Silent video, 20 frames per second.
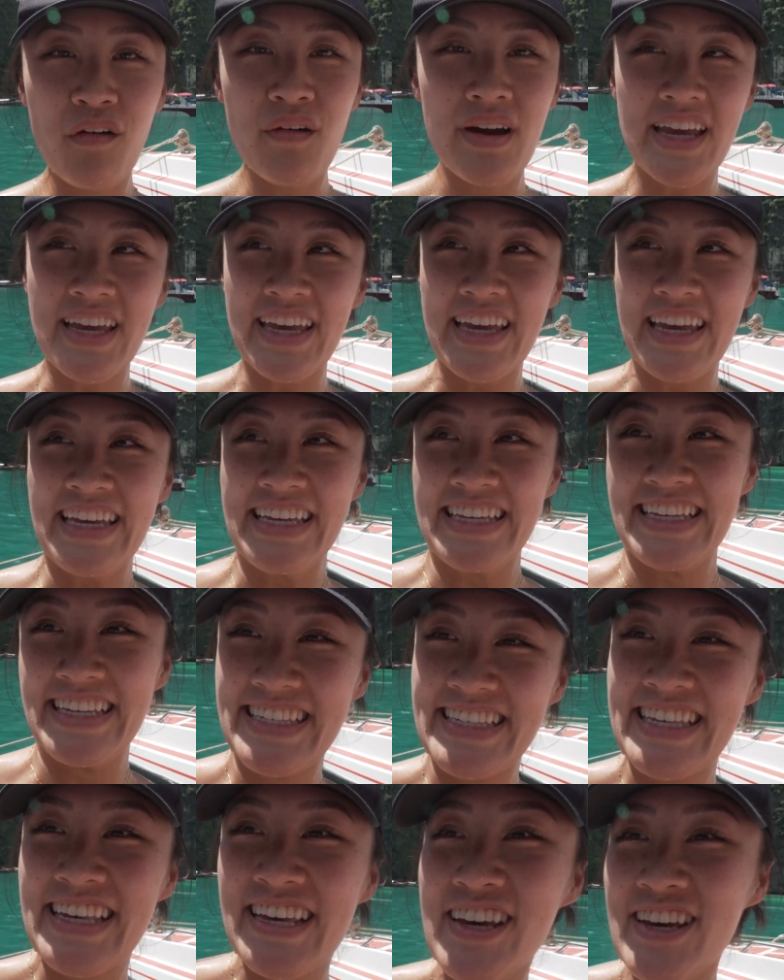it is
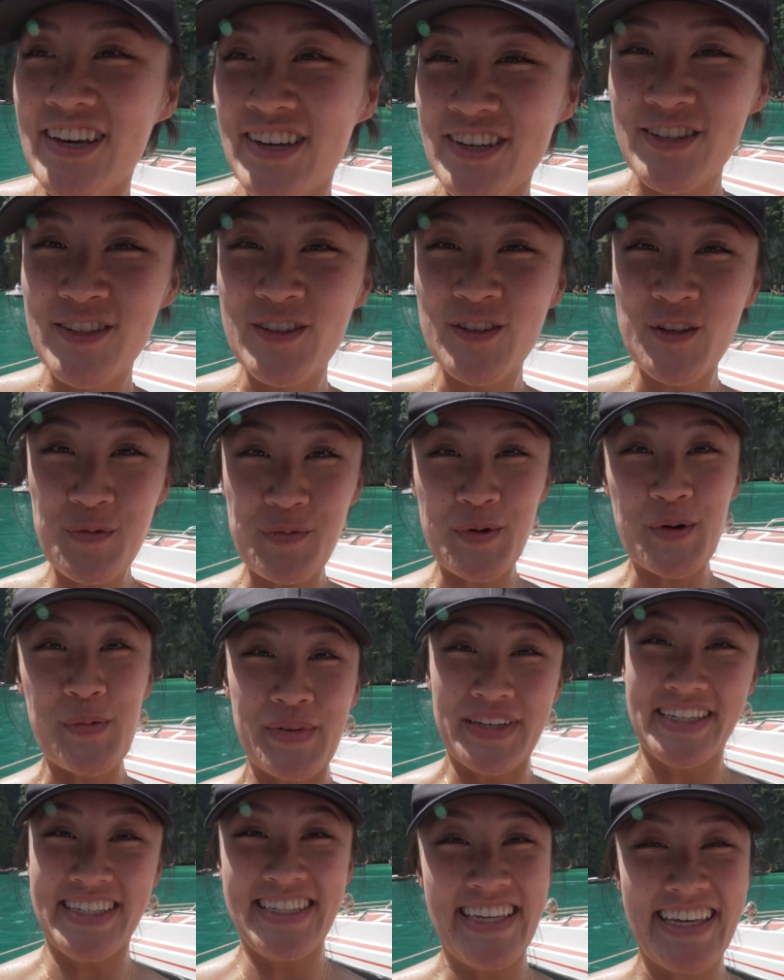super
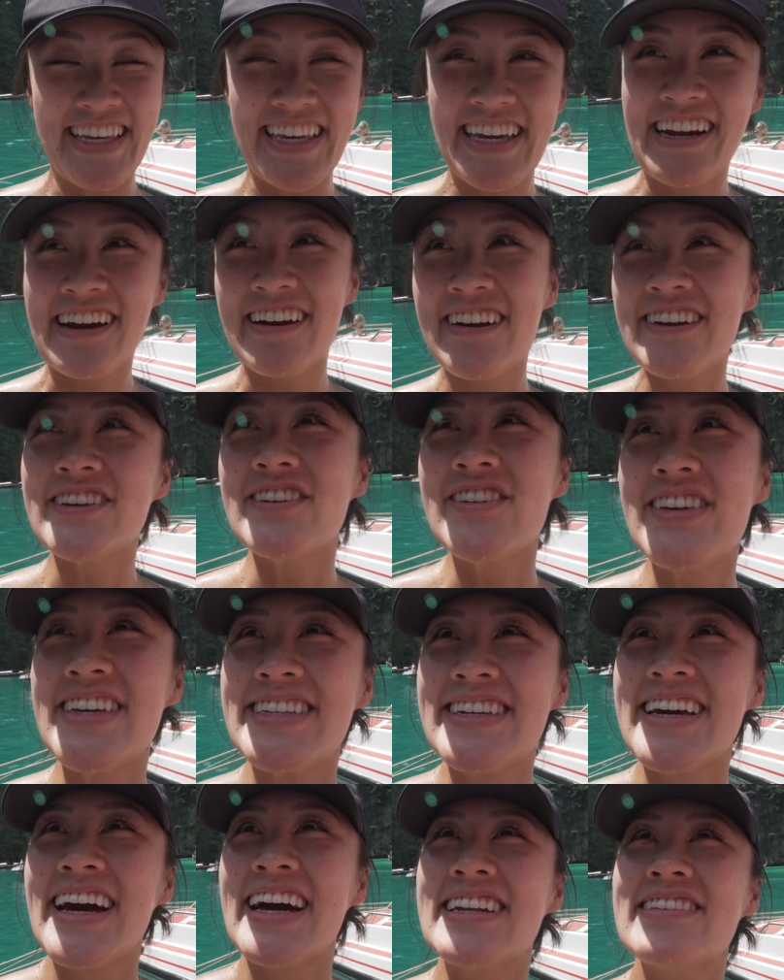busy here. You
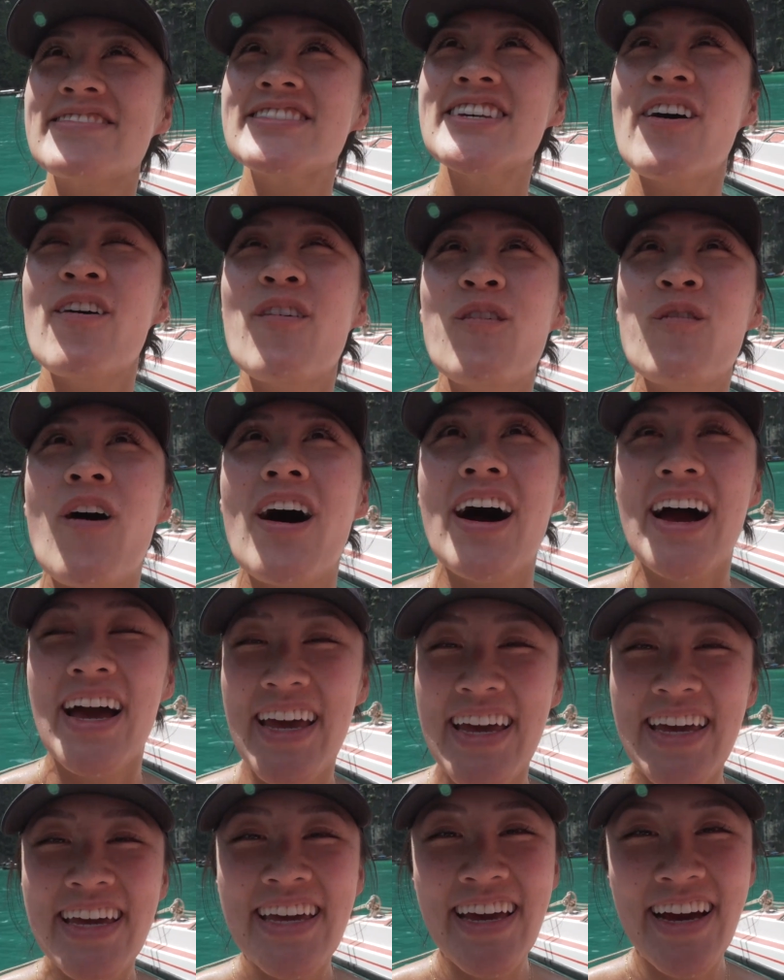can kind of tell
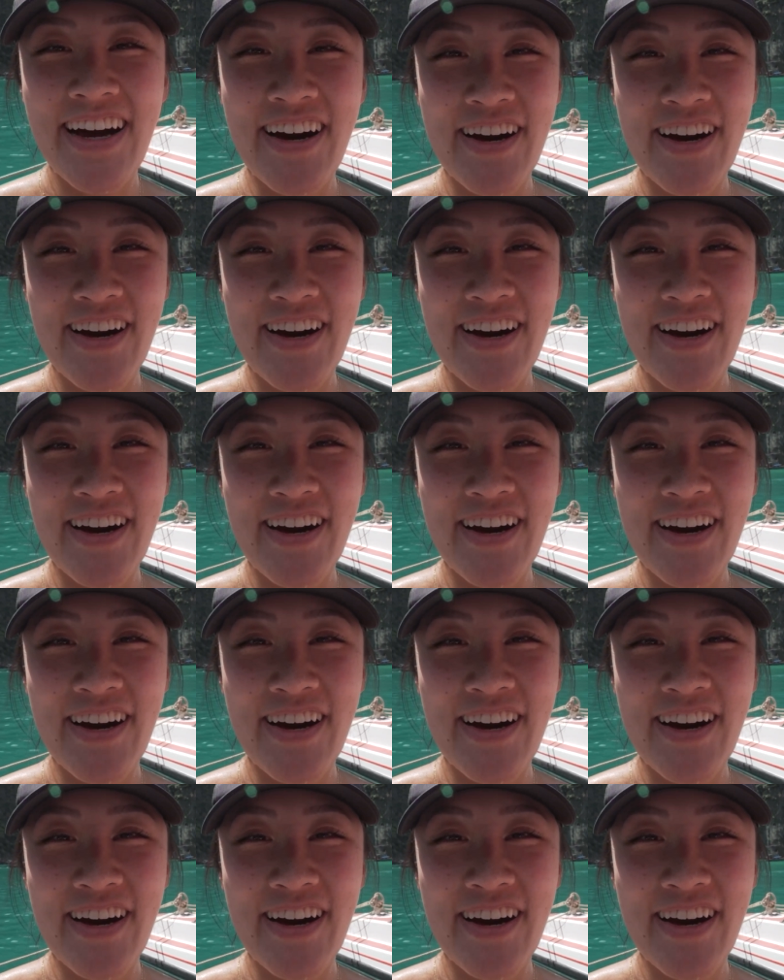why.